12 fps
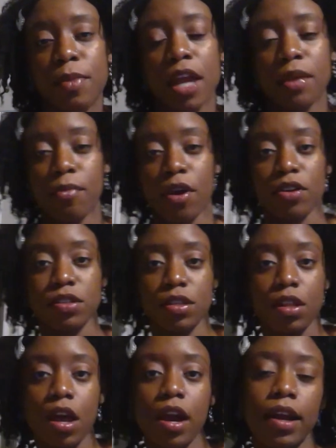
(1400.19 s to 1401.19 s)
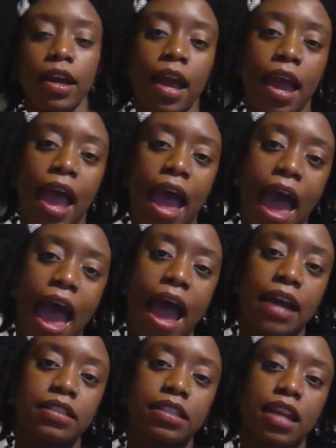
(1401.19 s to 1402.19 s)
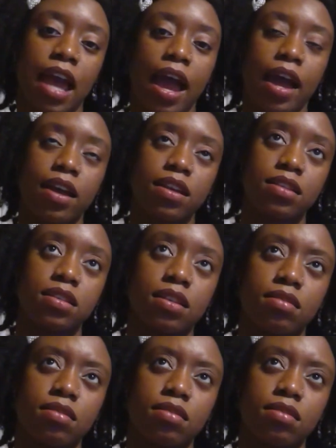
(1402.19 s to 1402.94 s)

Mattie Moss Clark acted as,